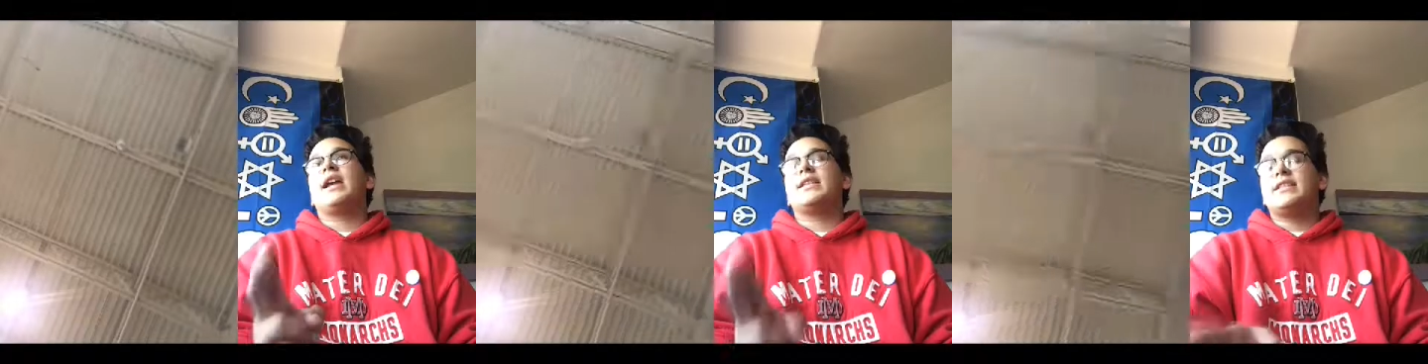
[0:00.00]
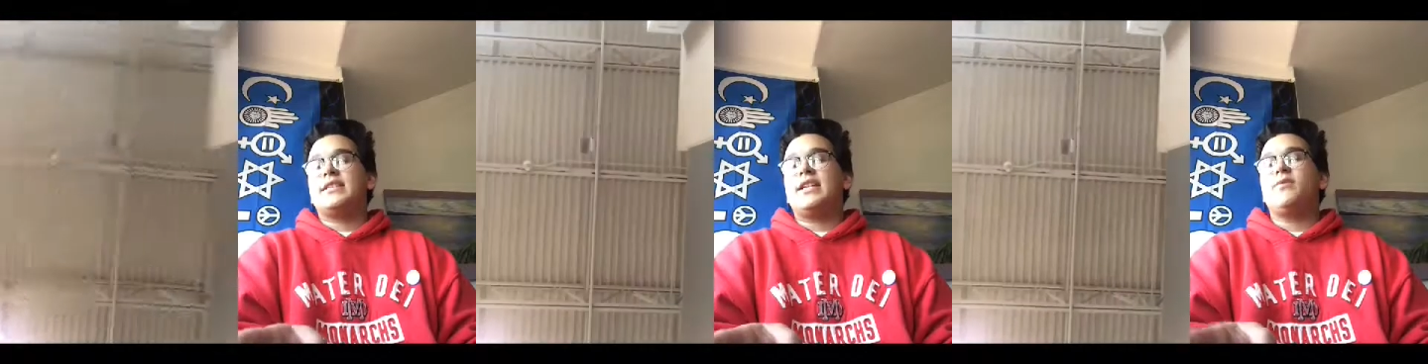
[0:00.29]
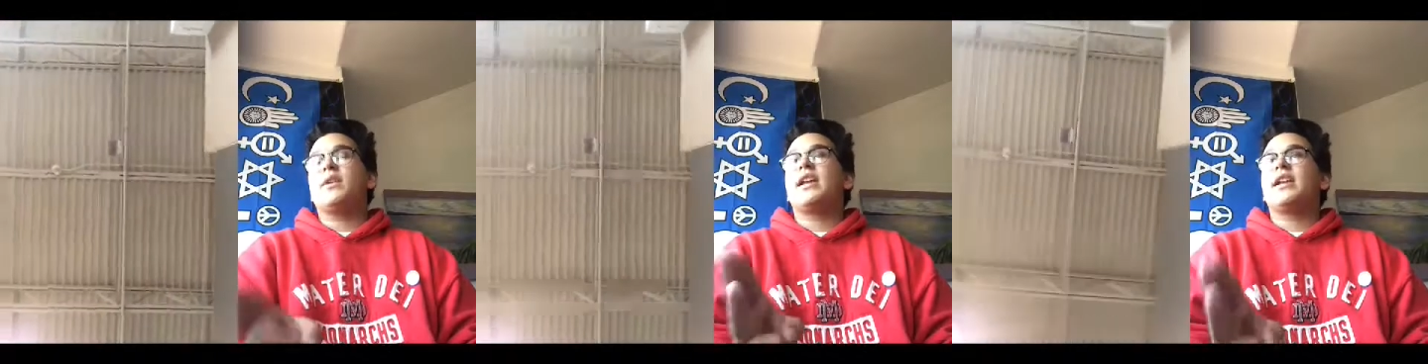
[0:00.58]
I can see,
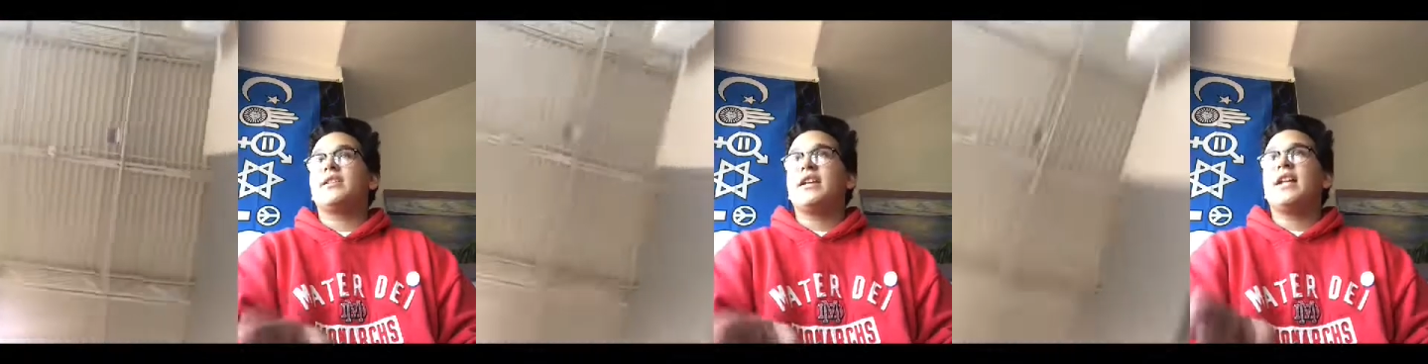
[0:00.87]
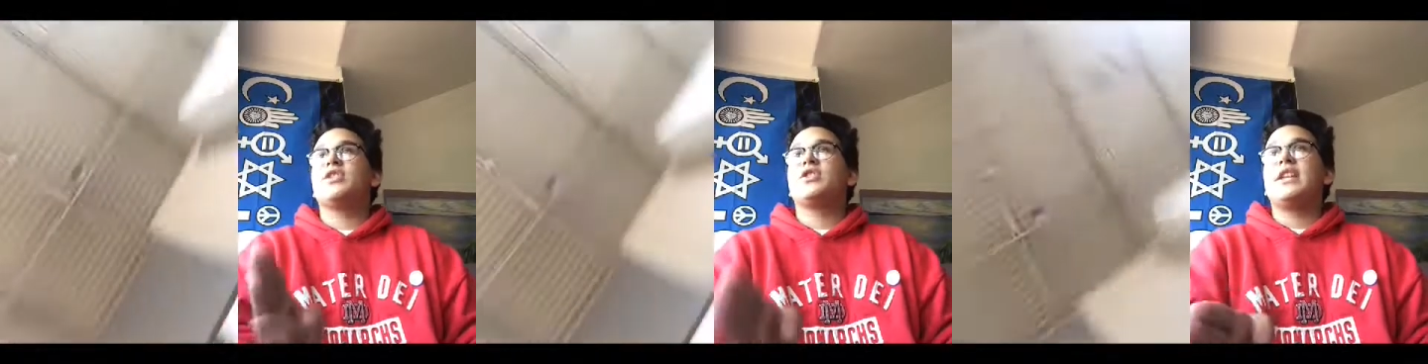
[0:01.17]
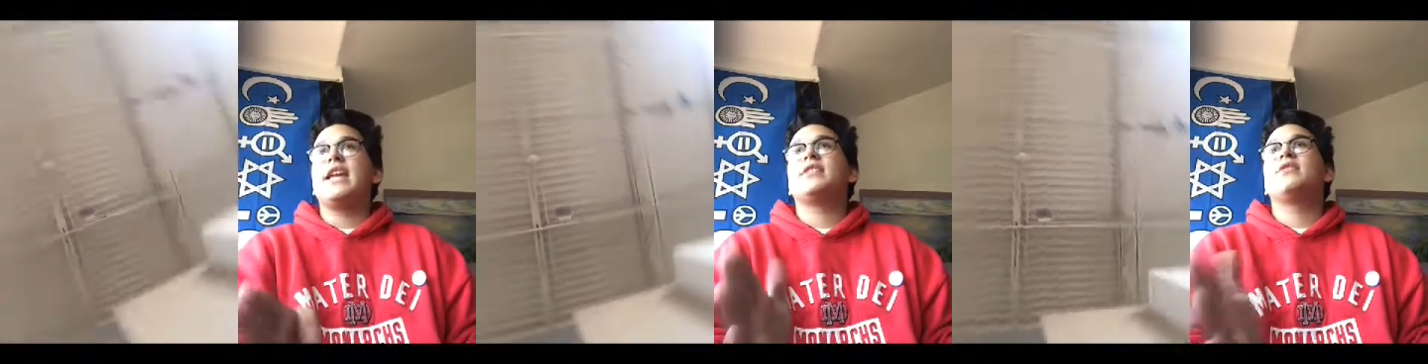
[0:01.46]
what I can touch,
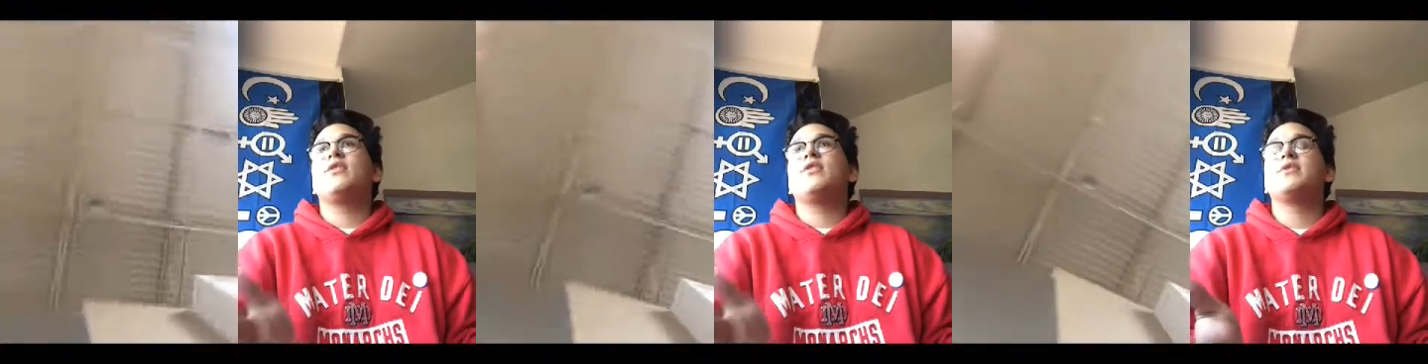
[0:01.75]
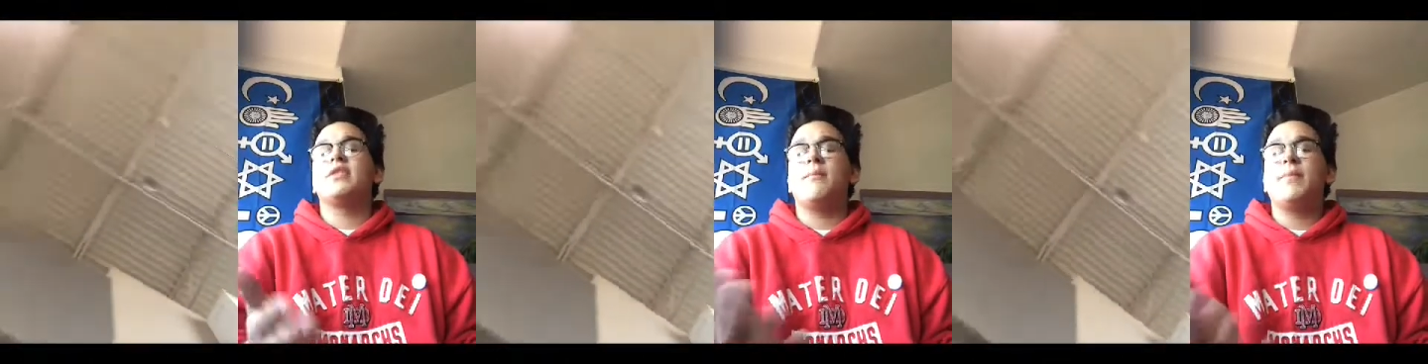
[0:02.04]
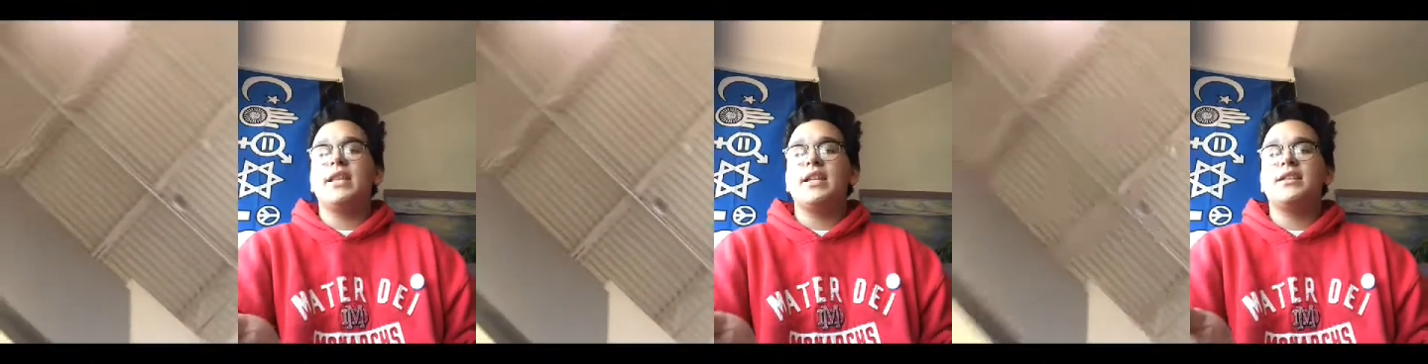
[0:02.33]
taste, those
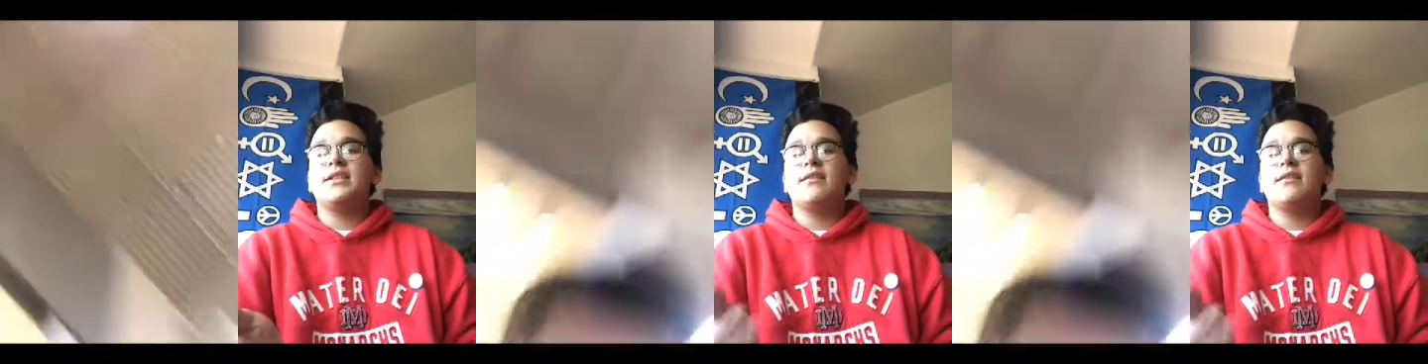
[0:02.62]
abilities.